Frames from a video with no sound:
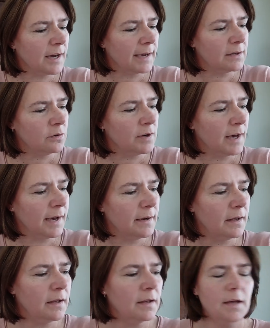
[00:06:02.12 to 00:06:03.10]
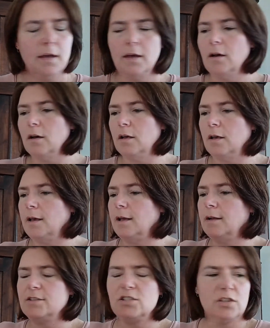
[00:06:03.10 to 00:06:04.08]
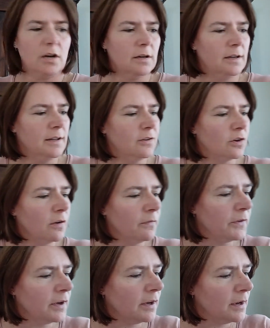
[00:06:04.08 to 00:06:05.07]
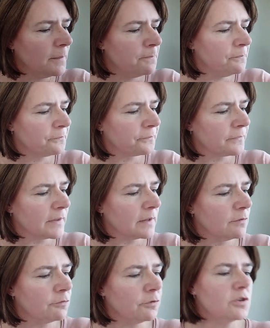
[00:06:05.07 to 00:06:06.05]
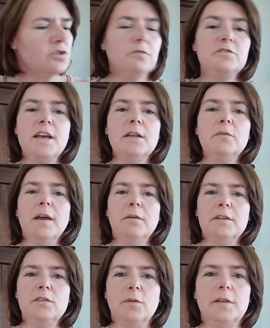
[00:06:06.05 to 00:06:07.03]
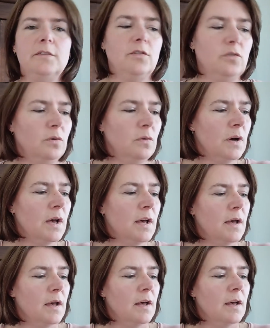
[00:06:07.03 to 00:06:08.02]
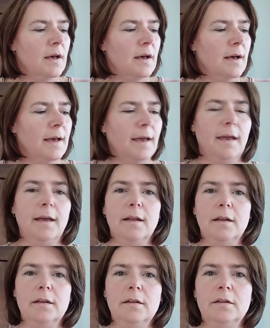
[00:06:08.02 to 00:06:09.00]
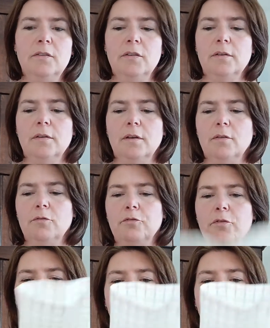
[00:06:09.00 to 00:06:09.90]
Guide Lugana, and I started it on the 1st of January 22, and for